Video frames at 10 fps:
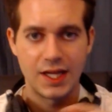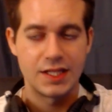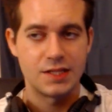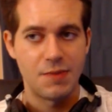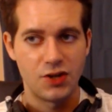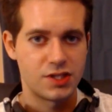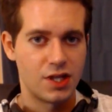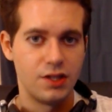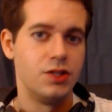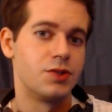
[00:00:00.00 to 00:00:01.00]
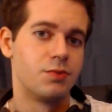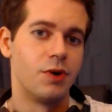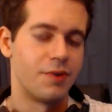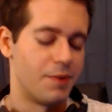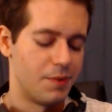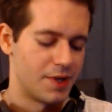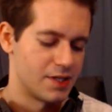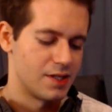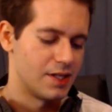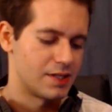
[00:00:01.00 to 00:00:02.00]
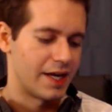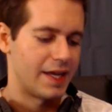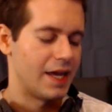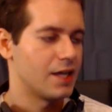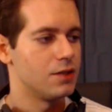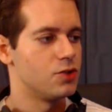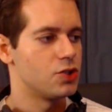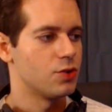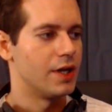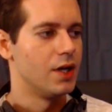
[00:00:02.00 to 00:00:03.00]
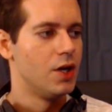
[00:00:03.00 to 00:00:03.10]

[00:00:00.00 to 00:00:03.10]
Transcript: And this mouse is unusable for me because of this, and I can't get used to it.